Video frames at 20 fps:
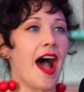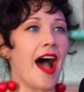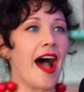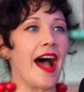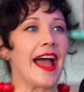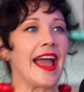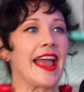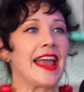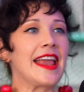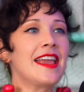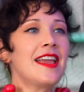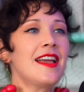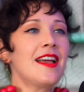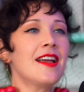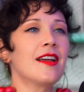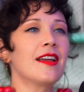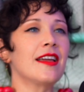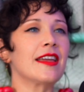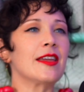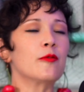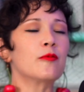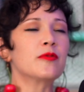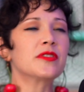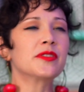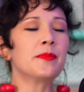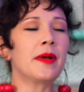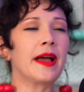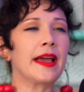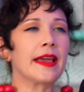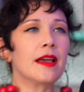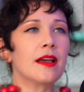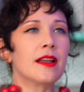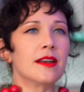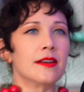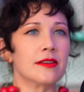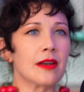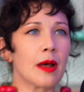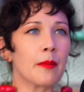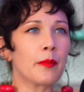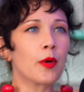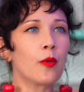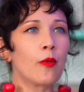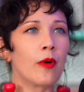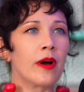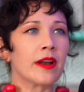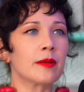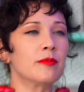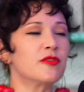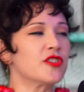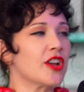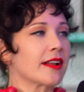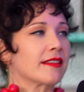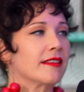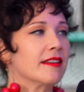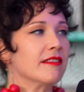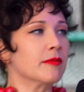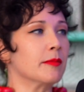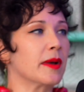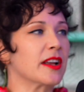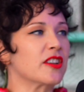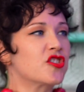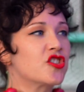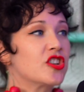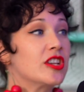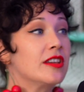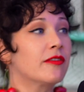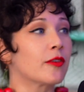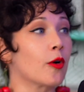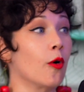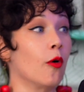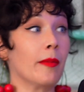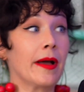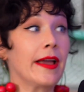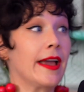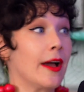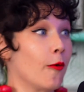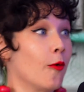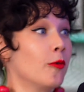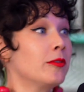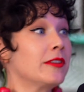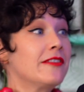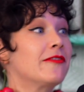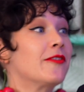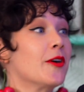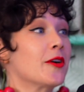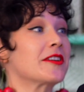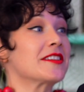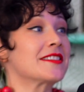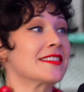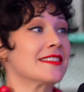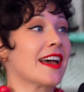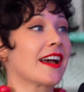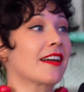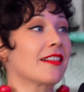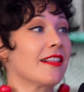I, it was my number one objective, my chief goal, my only focus in that